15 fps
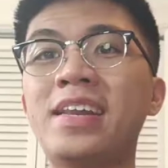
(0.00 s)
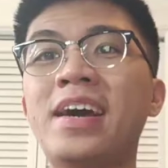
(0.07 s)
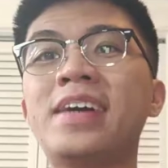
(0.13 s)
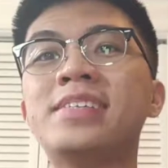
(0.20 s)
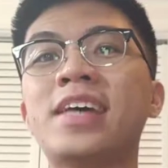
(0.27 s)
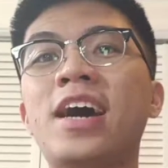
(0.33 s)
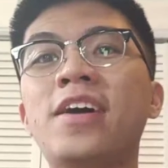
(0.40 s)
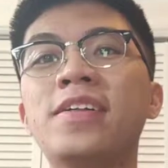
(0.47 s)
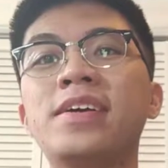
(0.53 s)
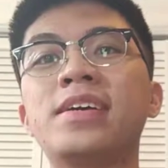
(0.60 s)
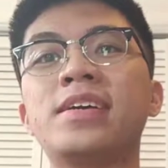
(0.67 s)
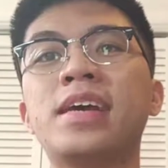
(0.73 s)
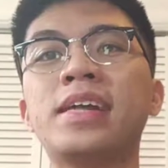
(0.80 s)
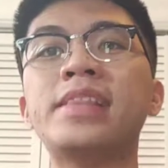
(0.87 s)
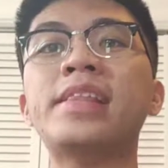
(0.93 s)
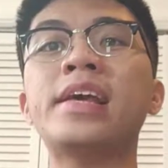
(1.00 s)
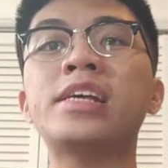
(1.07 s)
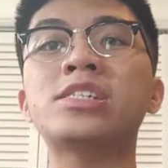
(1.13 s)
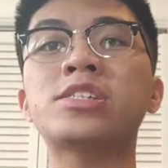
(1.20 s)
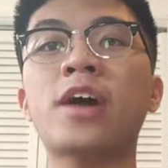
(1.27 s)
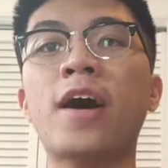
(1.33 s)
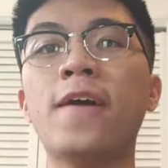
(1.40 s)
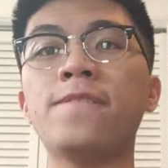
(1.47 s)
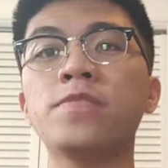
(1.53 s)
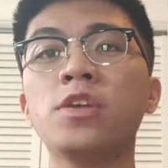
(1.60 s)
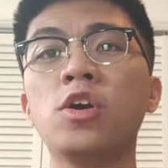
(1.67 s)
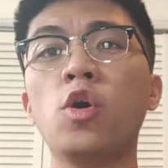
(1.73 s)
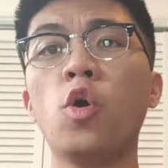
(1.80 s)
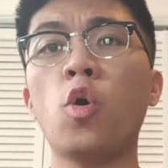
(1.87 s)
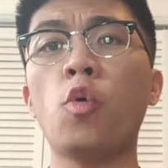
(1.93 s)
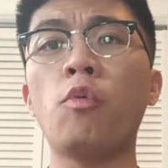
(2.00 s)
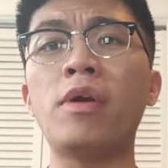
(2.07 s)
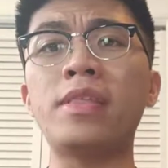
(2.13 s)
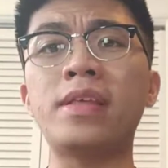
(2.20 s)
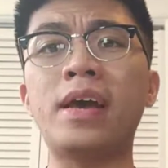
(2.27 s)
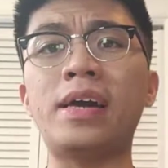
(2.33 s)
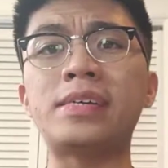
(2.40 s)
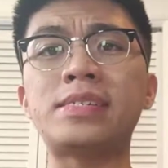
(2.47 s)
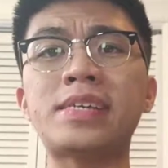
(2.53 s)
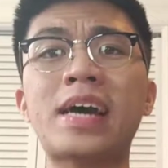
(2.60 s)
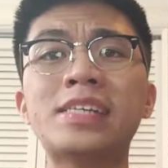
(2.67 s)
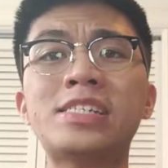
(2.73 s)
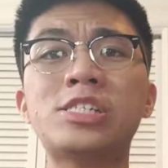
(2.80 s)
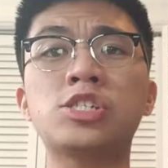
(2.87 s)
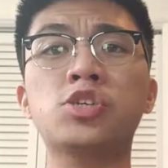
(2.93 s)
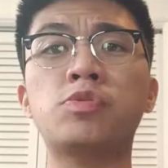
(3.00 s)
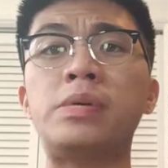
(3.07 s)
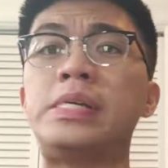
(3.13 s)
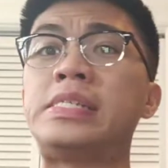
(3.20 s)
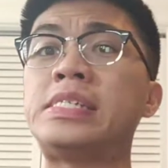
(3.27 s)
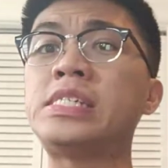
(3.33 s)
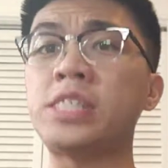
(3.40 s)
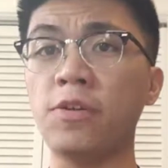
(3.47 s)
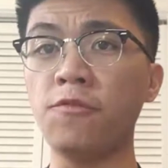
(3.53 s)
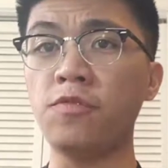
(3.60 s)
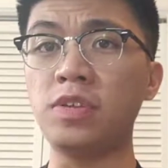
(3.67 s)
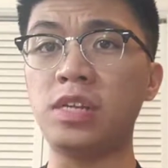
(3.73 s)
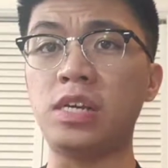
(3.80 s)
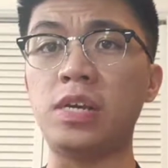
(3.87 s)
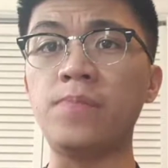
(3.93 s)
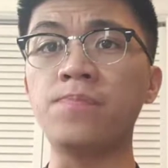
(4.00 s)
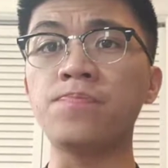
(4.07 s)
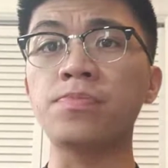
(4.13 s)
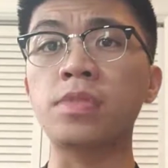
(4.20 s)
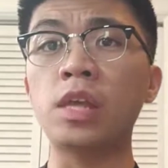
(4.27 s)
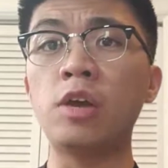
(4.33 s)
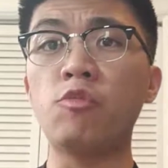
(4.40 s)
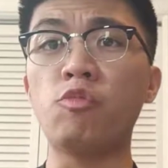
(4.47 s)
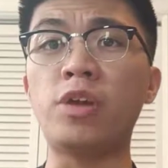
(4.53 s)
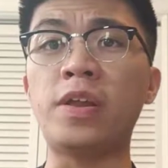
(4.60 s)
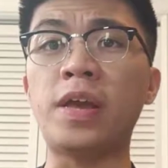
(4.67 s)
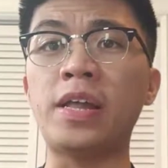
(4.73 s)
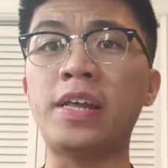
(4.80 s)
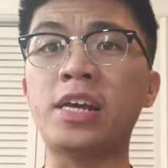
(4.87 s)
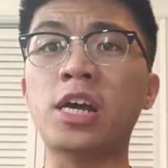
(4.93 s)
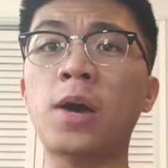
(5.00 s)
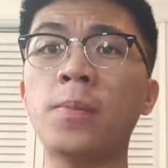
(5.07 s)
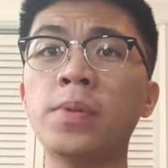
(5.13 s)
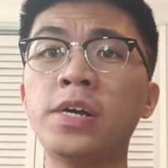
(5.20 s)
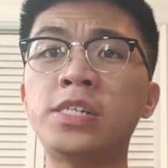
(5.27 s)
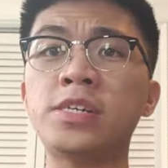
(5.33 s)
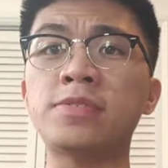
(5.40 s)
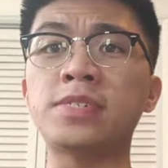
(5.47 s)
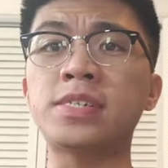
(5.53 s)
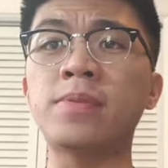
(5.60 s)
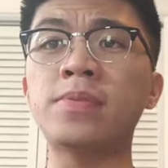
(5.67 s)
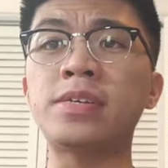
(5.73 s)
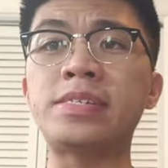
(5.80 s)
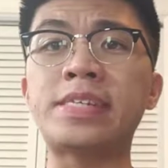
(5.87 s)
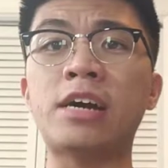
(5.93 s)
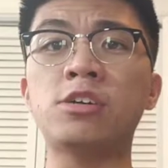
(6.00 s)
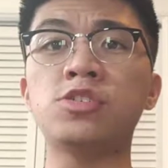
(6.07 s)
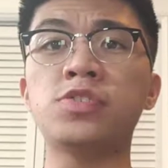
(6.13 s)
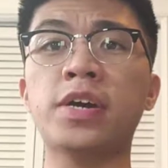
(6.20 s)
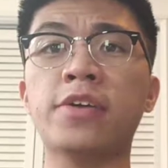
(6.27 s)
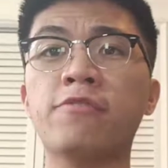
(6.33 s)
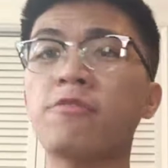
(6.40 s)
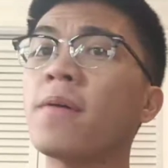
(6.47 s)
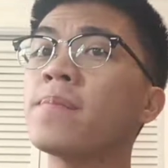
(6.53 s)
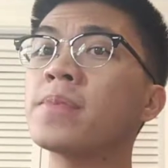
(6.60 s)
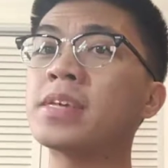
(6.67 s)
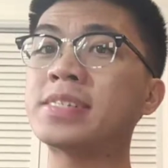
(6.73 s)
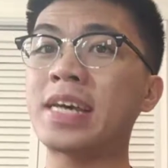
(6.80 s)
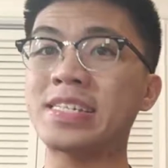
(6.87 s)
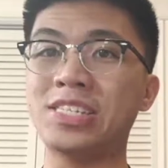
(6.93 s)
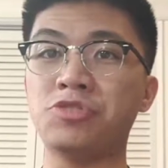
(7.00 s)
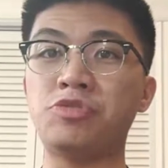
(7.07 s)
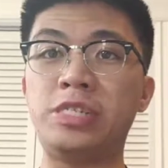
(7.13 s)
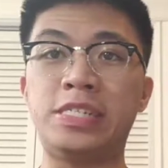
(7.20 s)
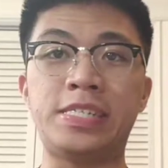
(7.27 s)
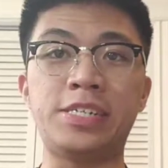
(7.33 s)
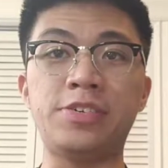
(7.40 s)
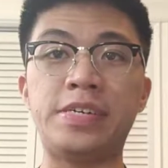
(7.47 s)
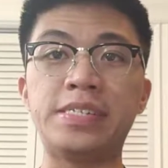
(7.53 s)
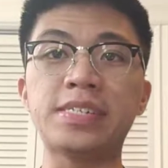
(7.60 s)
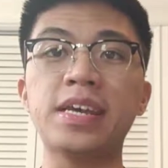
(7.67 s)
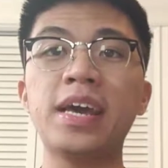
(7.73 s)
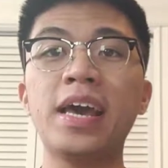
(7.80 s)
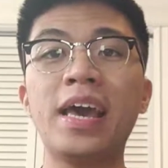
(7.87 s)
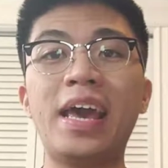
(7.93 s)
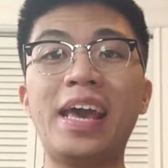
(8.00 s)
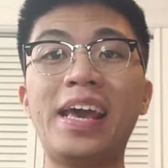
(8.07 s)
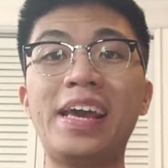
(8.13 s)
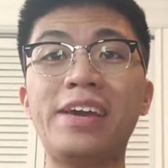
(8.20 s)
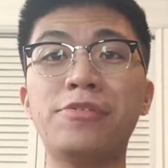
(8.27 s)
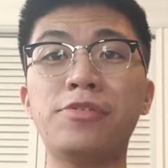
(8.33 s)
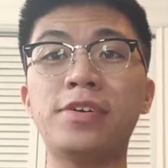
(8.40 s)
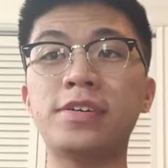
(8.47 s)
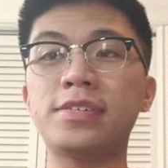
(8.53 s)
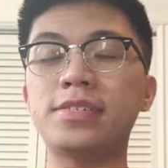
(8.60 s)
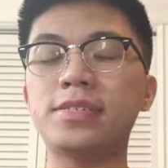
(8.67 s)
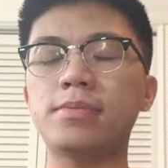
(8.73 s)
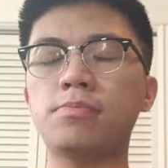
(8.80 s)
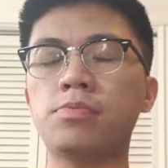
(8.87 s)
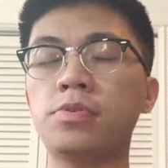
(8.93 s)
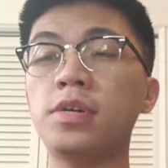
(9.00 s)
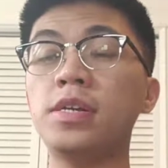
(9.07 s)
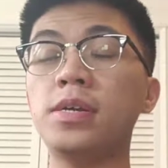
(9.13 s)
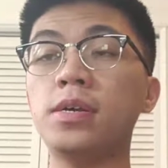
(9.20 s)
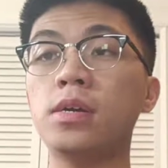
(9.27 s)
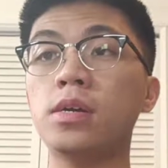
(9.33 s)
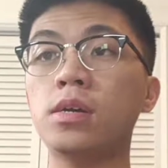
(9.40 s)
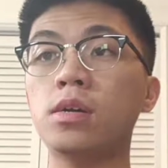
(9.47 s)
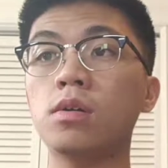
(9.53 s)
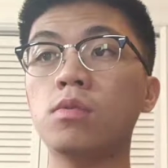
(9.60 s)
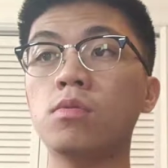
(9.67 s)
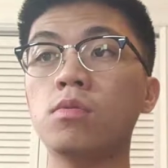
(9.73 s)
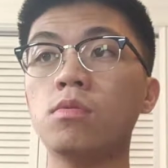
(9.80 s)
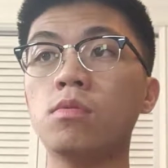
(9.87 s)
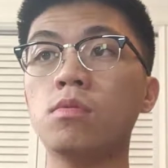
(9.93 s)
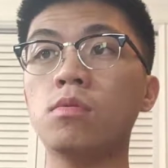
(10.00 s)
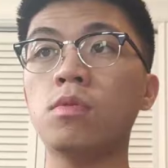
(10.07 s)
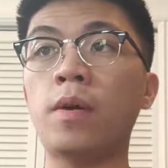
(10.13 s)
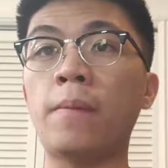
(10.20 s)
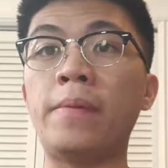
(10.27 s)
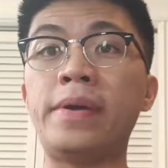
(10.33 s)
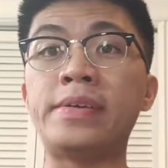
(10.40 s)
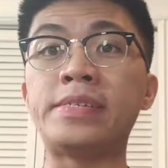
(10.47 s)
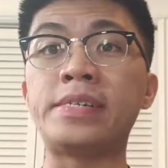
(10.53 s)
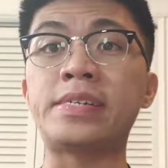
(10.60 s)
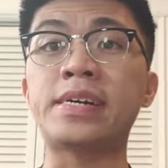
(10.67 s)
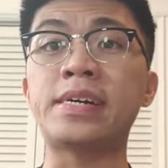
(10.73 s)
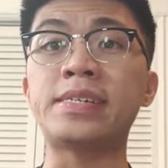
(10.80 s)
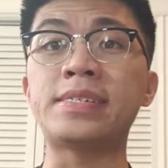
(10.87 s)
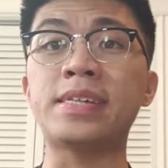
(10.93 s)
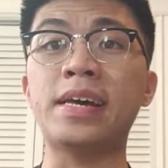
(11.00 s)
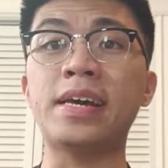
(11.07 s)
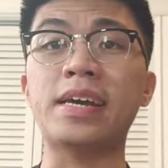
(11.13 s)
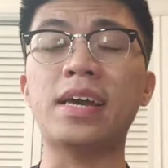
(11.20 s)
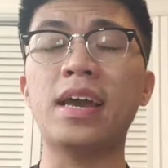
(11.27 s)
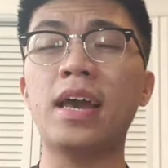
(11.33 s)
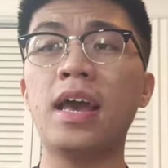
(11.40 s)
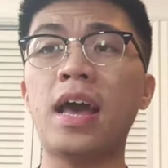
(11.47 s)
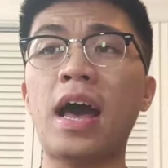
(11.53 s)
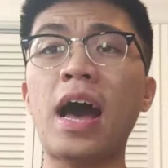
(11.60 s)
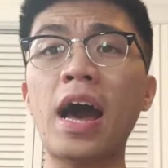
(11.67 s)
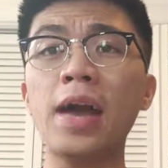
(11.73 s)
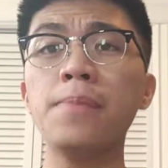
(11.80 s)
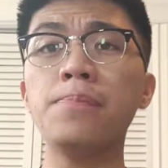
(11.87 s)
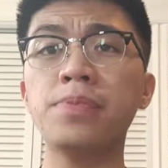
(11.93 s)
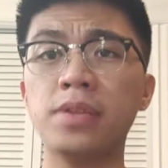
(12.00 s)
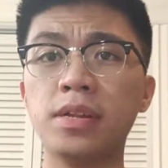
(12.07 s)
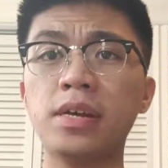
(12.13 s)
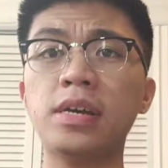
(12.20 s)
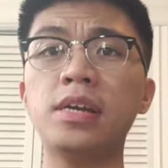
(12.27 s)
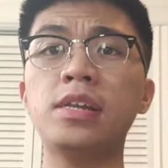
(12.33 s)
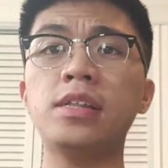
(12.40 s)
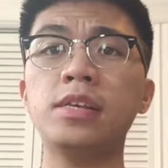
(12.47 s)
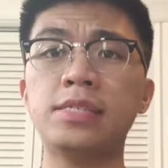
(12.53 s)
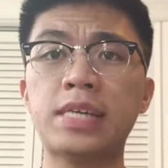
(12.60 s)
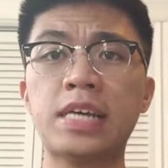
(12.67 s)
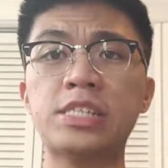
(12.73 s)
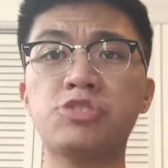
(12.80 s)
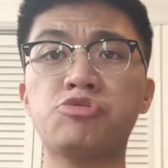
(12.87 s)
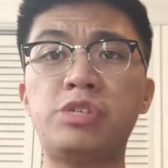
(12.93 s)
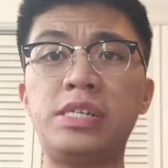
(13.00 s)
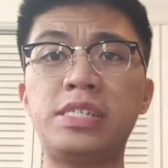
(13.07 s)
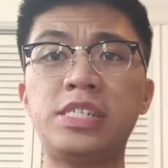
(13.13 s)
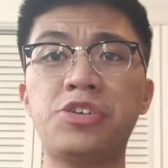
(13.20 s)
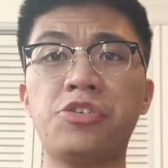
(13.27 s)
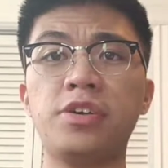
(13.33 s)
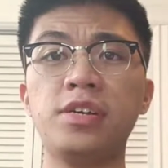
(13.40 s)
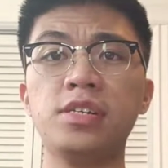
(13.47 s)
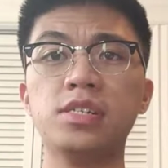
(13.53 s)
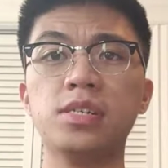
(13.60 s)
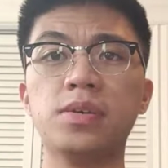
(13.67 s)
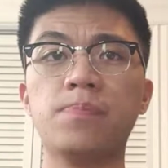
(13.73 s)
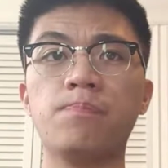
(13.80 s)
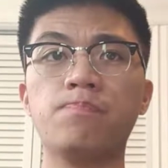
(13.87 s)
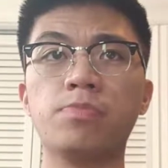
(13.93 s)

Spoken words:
of nice how they kicked things off with Assassin's Creed Symphony, where they had a compilation of some of the soundtrack from the Assassin's Creed series. It was pretty amazing because like I played the Assassin's Creed series,